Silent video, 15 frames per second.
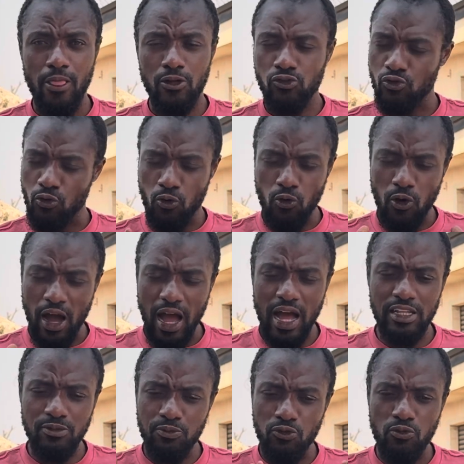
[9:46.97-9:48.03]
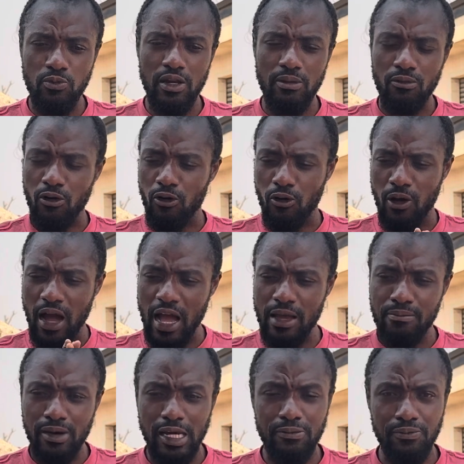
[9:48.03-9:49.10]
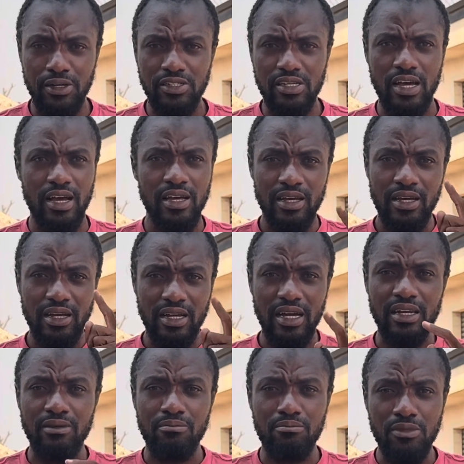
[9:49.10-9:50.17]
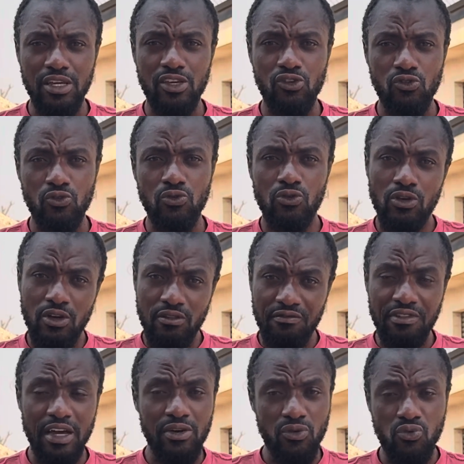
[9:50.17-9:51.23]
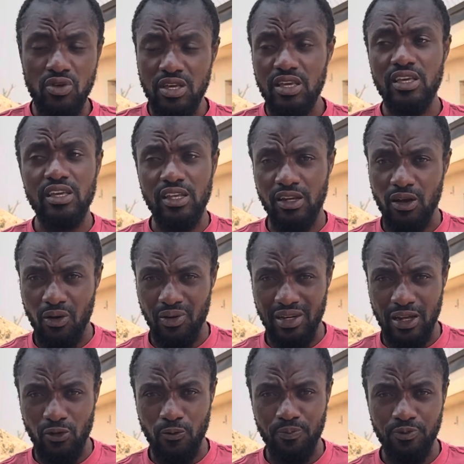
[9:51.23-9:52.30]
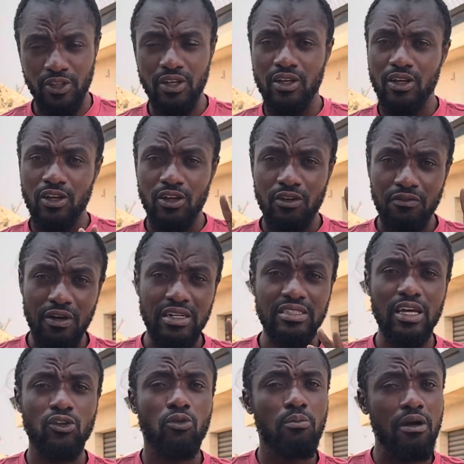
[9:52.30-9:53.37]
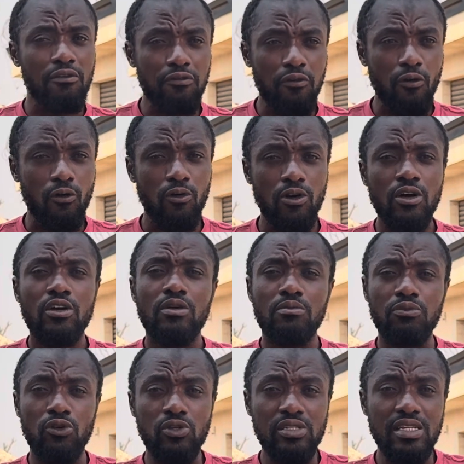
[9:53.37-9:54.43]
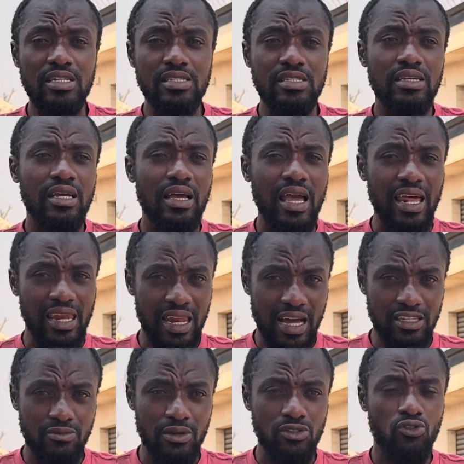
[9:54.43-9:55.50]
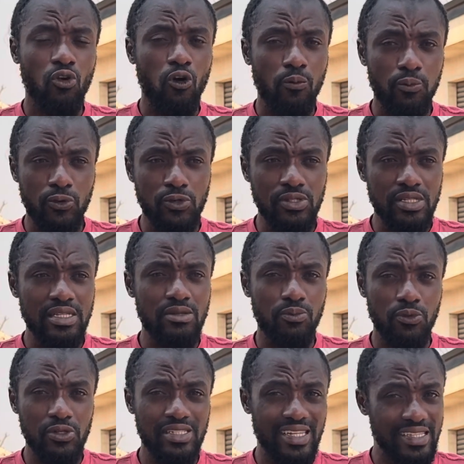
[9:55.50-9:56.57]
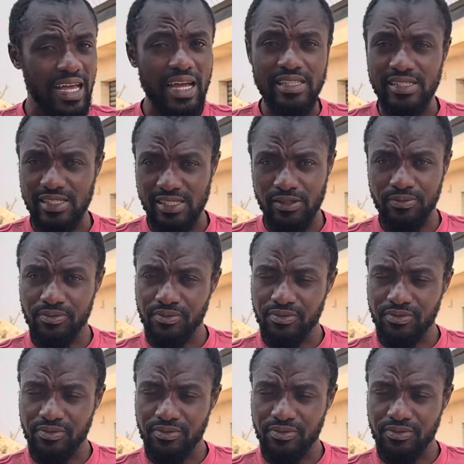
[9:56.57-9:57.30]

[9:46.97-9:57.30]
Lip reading: So heart problem or high blood pressure can make you very weak in the other room. Factor number 4, prostate enlargement or prostatitis.